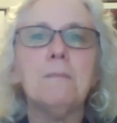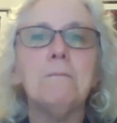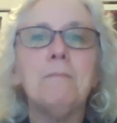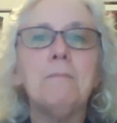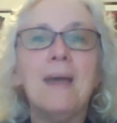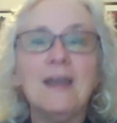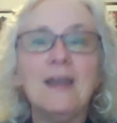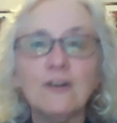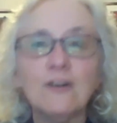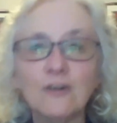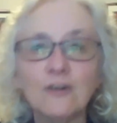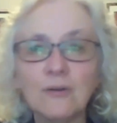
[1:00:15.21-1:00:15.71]

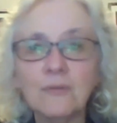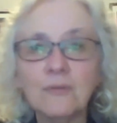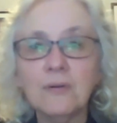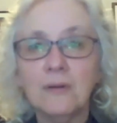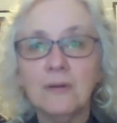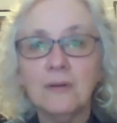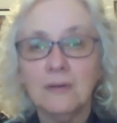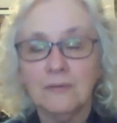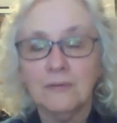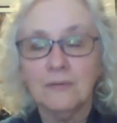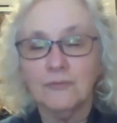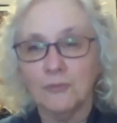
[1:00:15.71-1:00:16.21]
Better
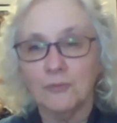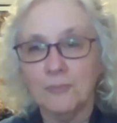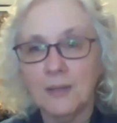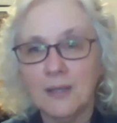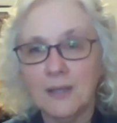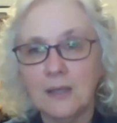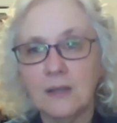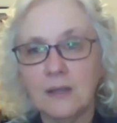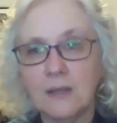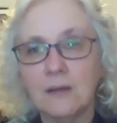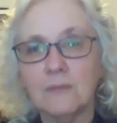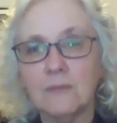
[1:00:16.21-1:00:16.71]
for
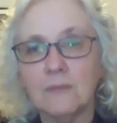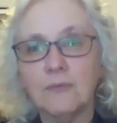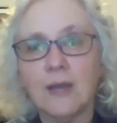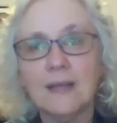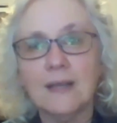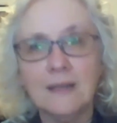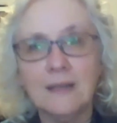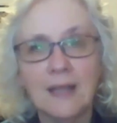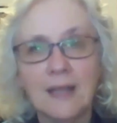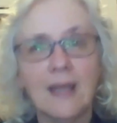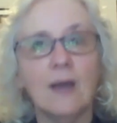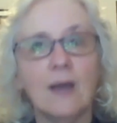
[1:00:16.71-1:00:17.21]
me
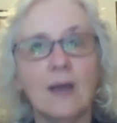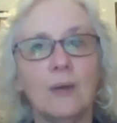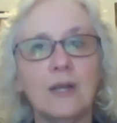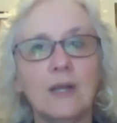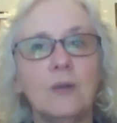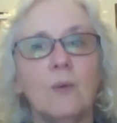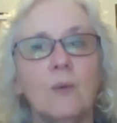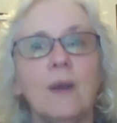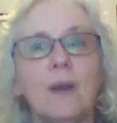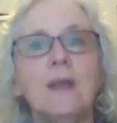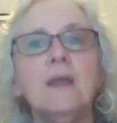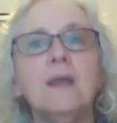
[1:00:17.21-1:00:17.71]
right now
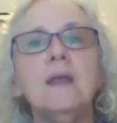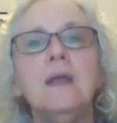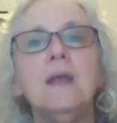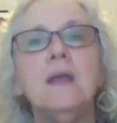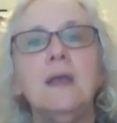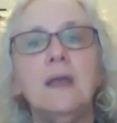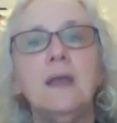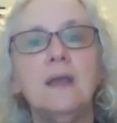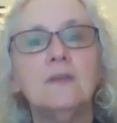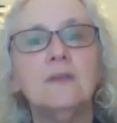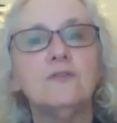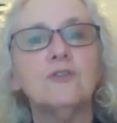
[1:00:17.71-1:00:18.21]
anyway,
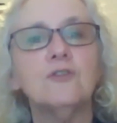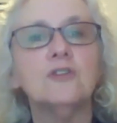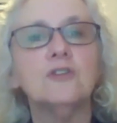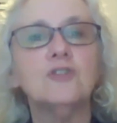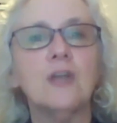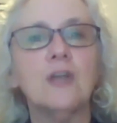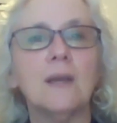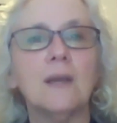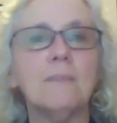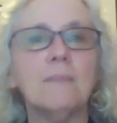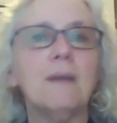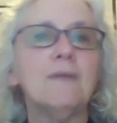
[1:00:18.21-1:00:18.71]
is you can
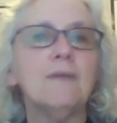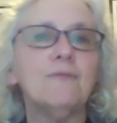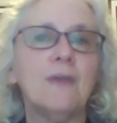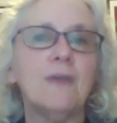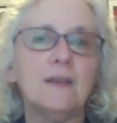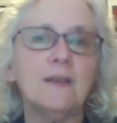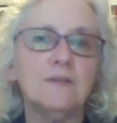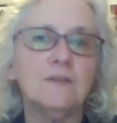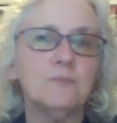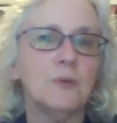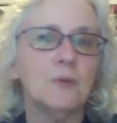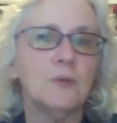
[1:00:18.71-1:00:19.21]
check my
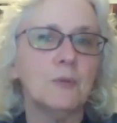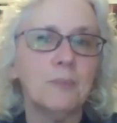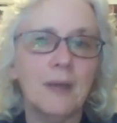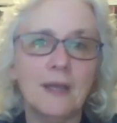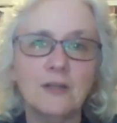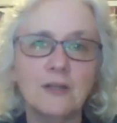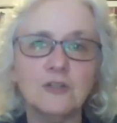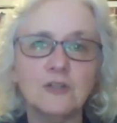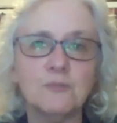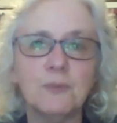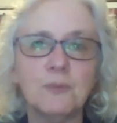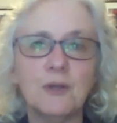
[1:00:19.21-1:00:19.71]
Facebook
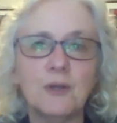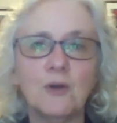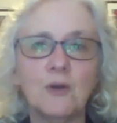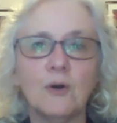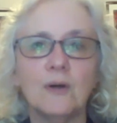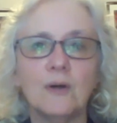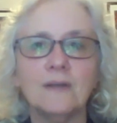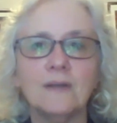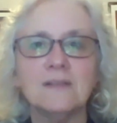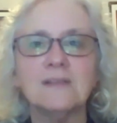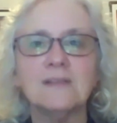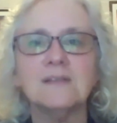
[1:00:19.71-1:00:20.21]
page,
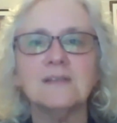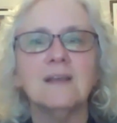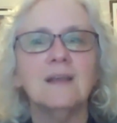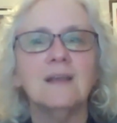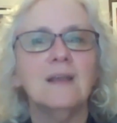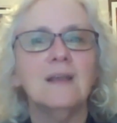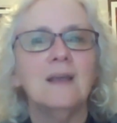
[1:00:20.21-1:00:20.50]
because